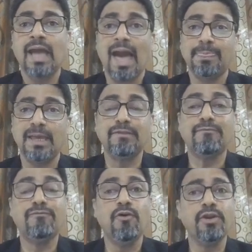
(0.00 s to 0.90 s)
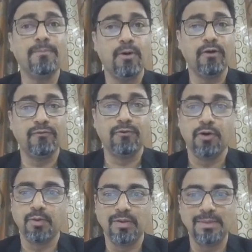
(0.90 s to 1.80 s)
And then 4 upon
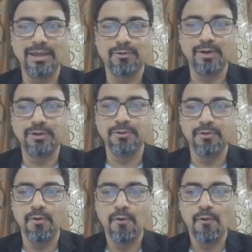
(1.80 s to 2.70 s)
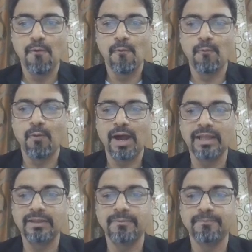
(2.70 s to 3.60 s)
4 will be equal to 1.